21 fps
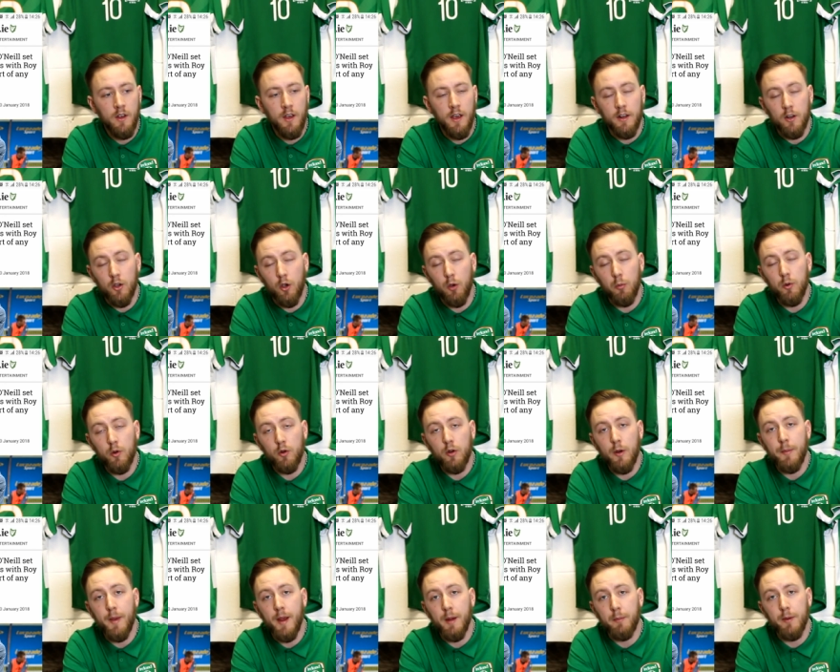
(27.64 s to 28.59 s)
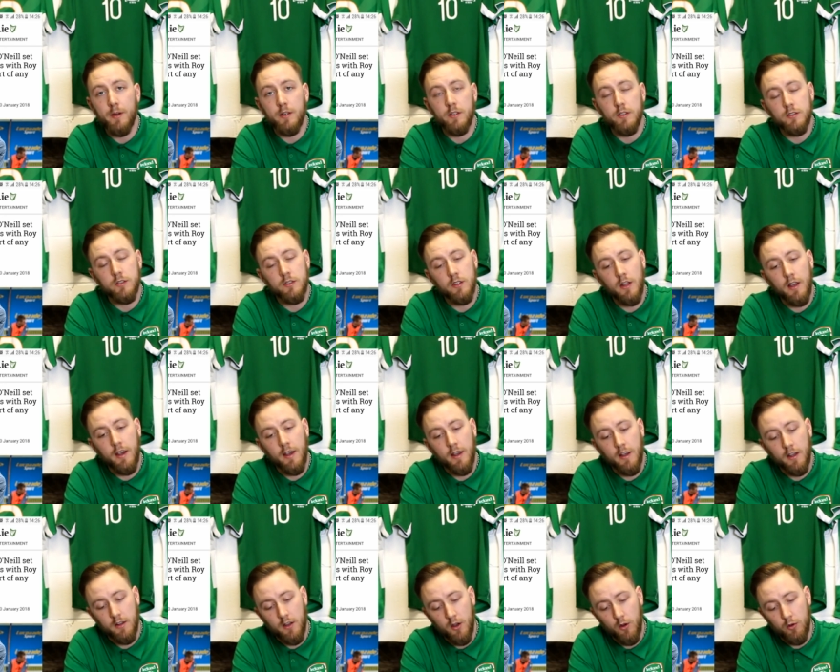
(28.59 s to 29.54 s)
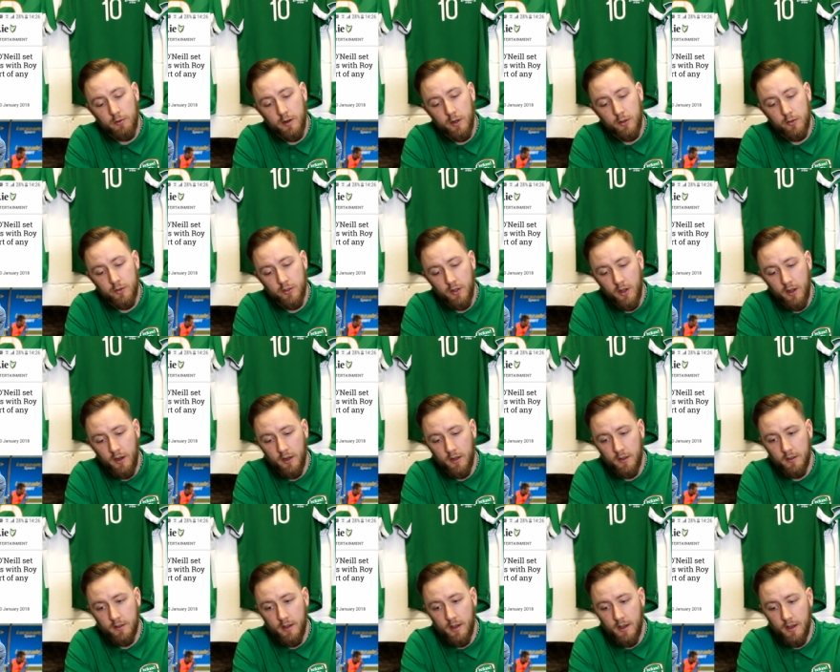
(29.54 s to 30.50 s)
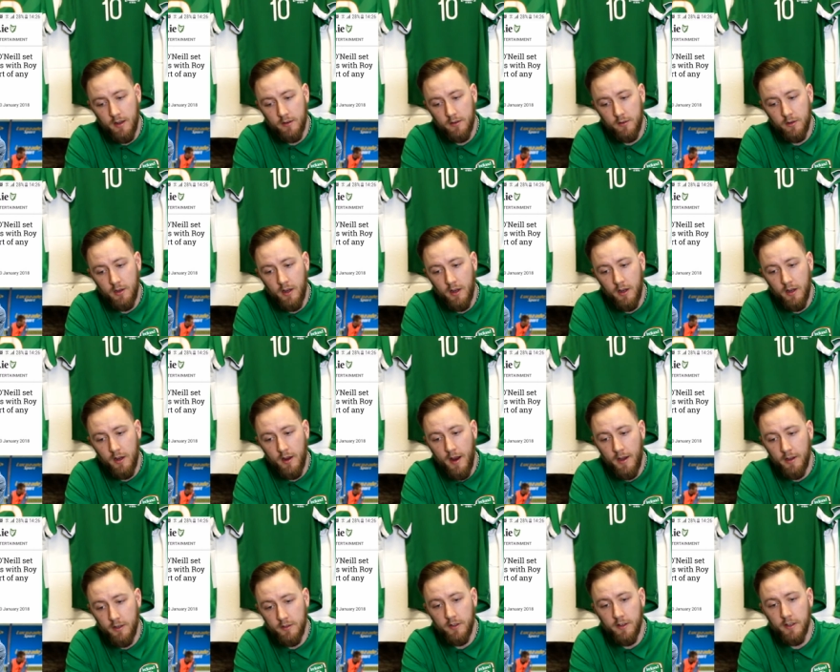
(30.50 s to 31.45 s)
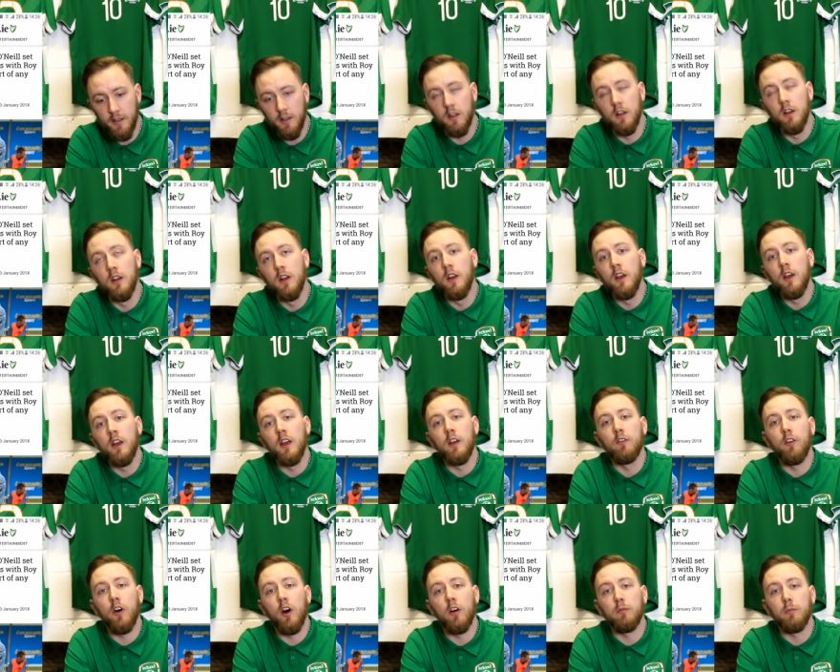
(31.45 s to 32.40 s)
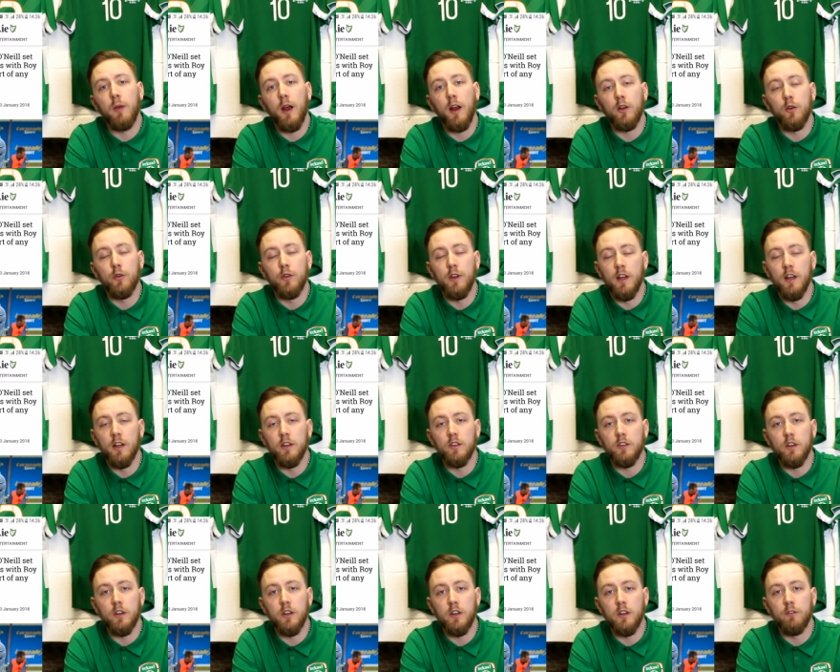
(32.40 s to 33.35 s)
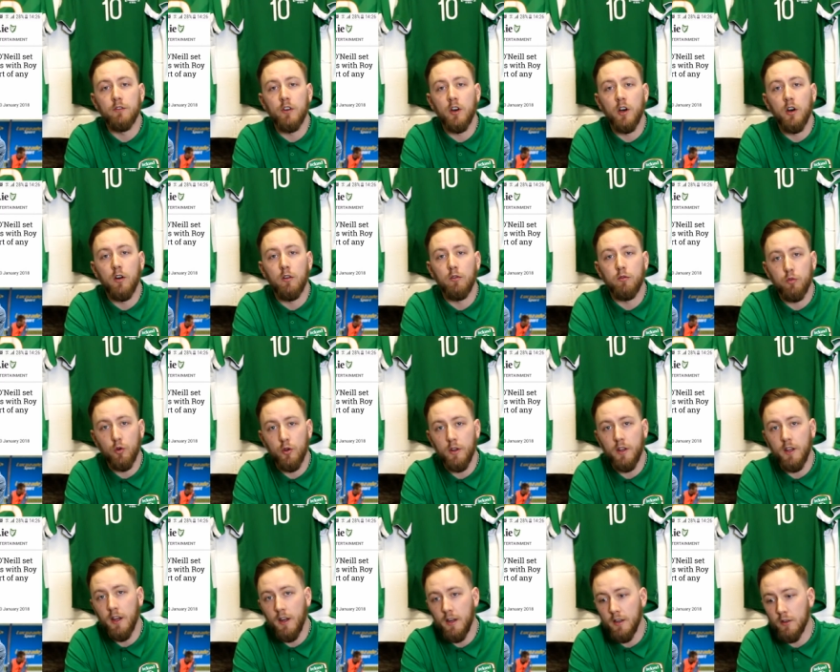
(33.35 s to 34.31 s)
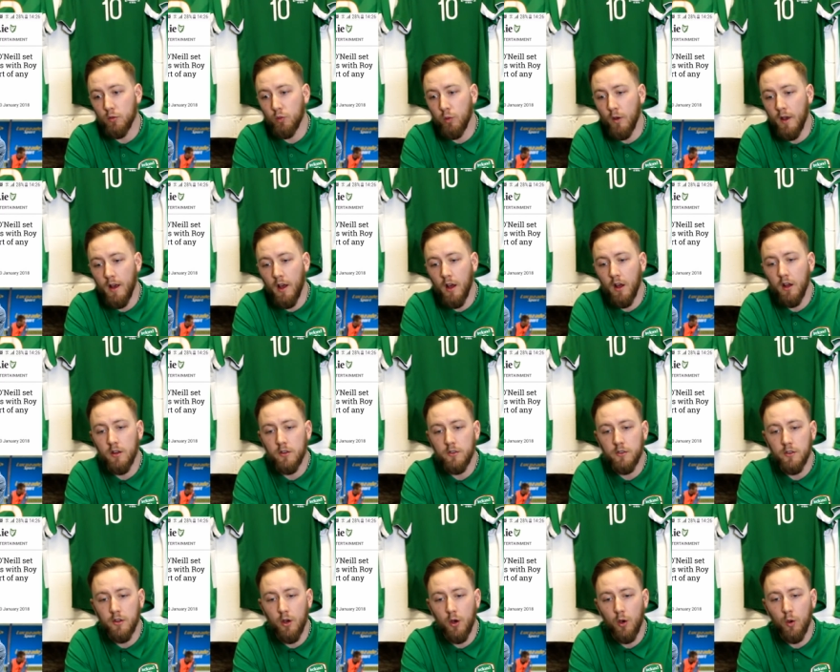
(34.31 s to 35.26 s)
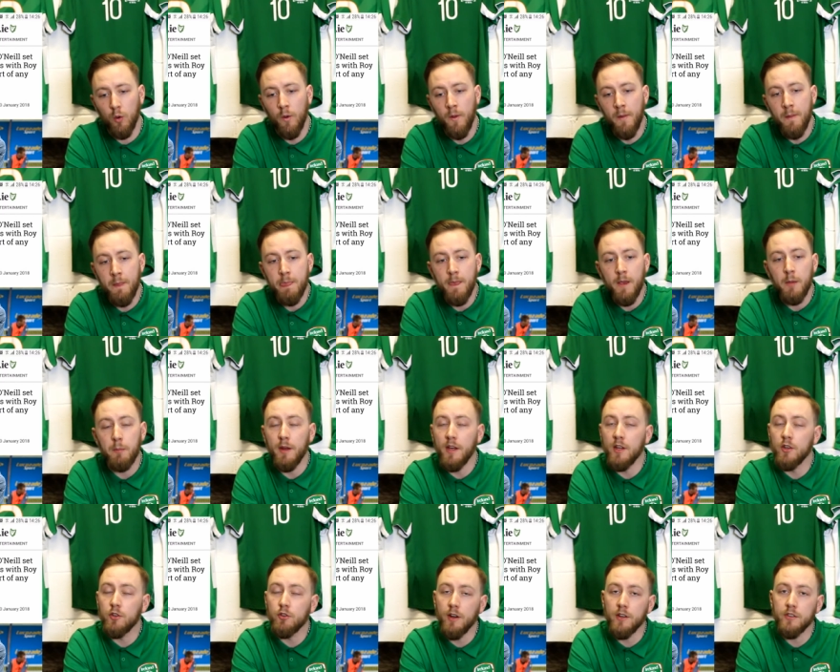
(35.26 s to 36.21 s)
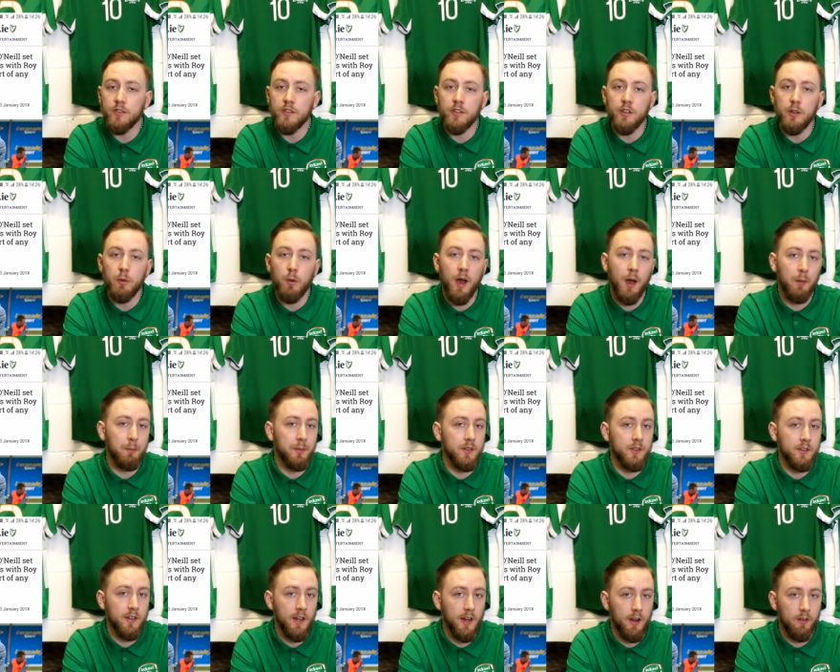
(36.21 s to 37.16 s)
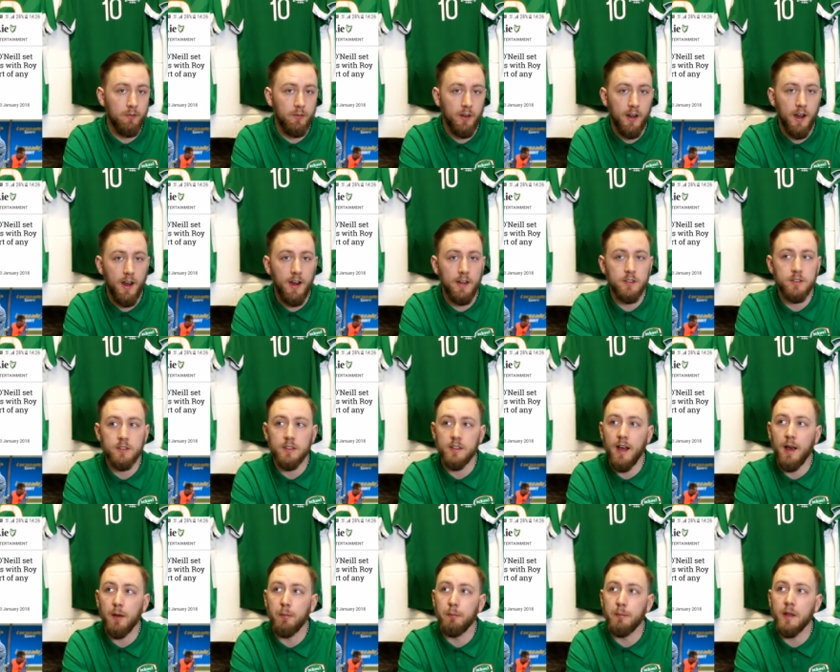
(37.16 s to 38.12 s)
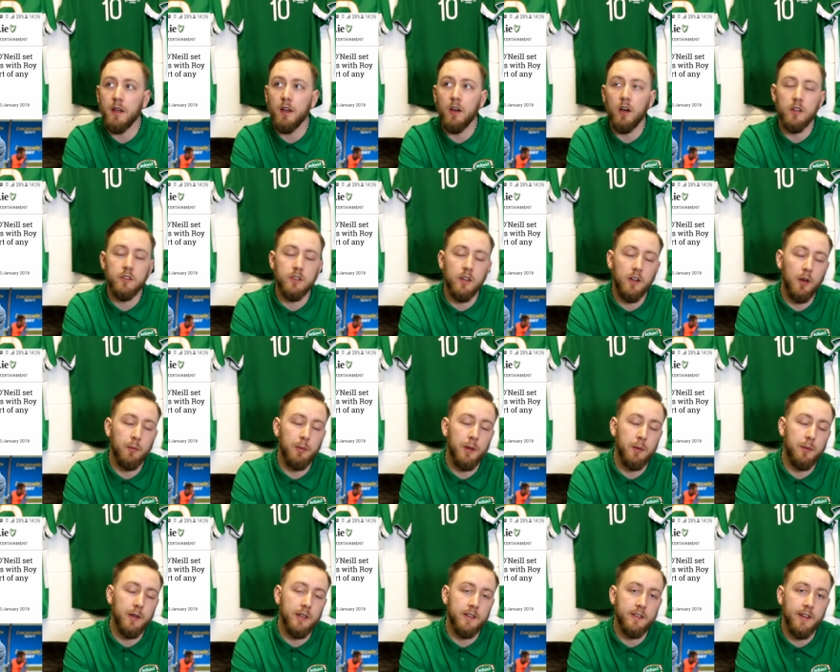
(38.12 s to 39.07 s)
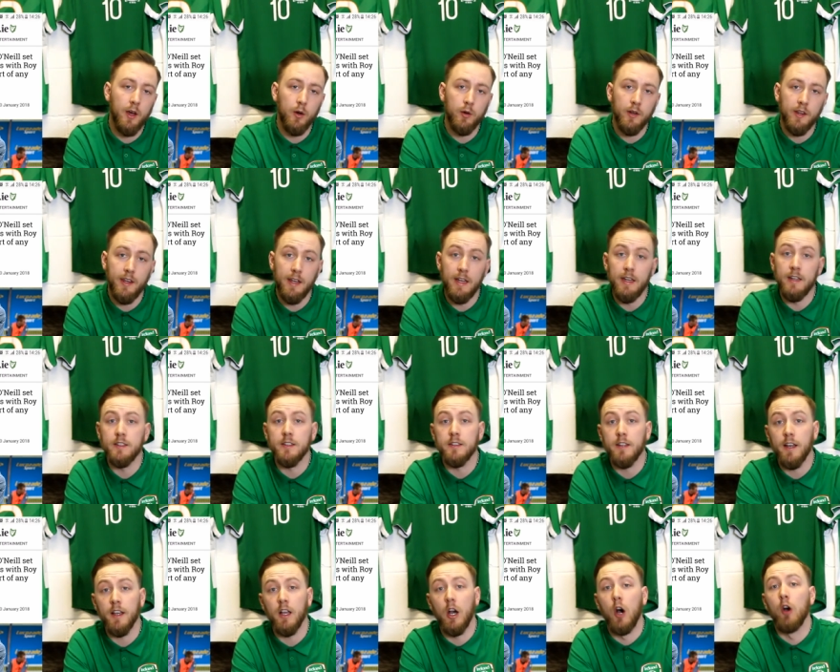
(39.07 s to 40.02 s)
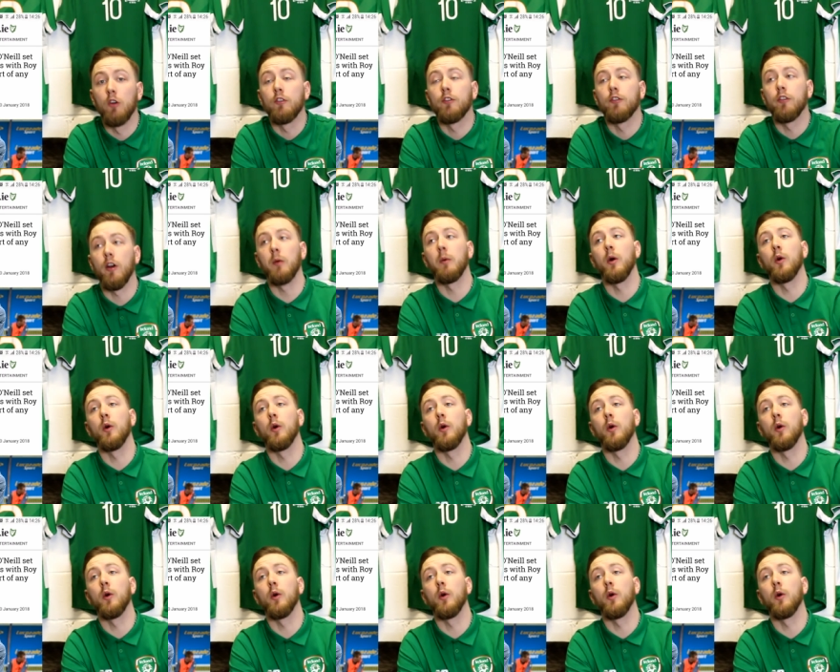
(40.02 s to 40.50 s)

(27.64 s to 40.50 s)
and a couple of other papers uh, gone around saying that uh, any deal involving Martin O'Neill is going to involve Roy Keane as well. So be interested to see what happens there in regards to that because a lot of people have touted Keane to take over from